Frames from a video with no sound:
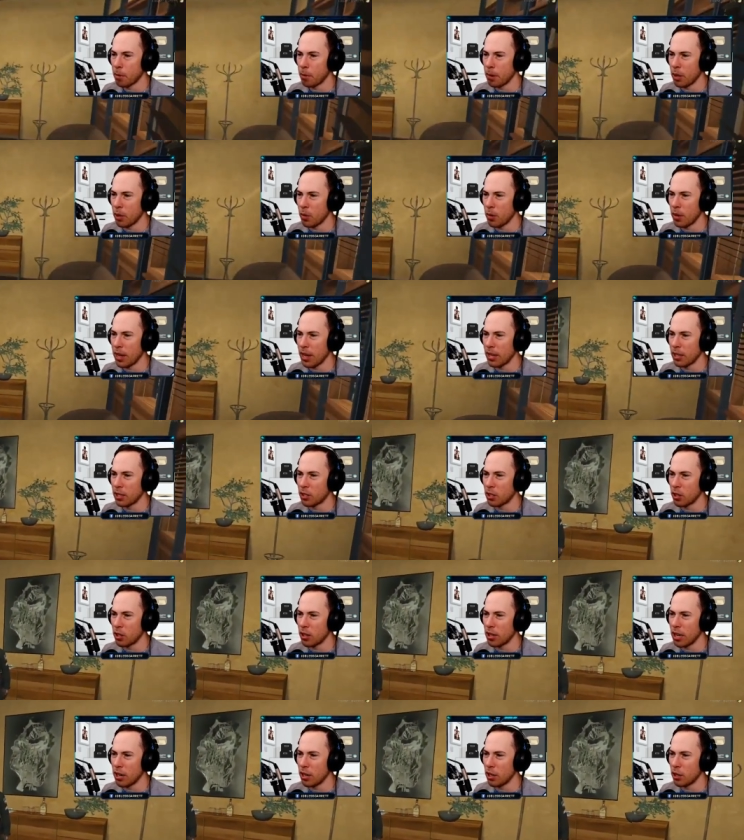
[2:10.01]
the way, I
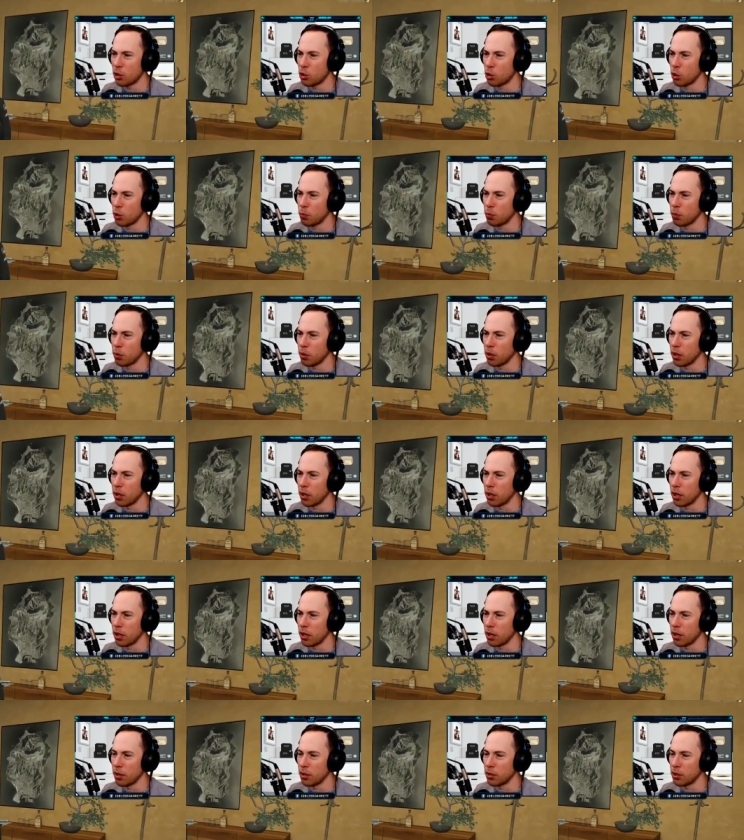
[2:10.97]
turned down a trooper
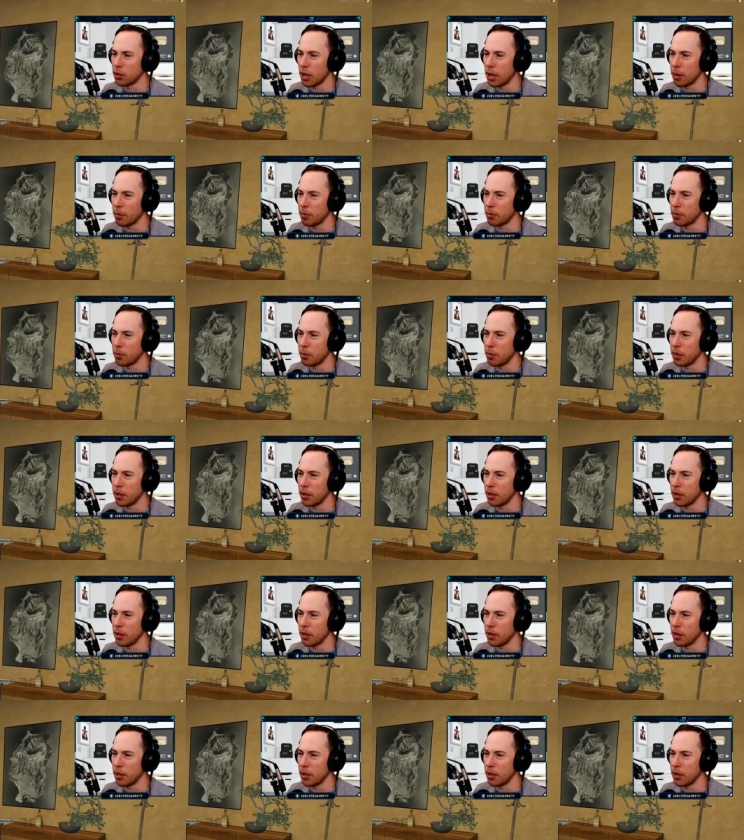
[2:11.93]
uh, job to be an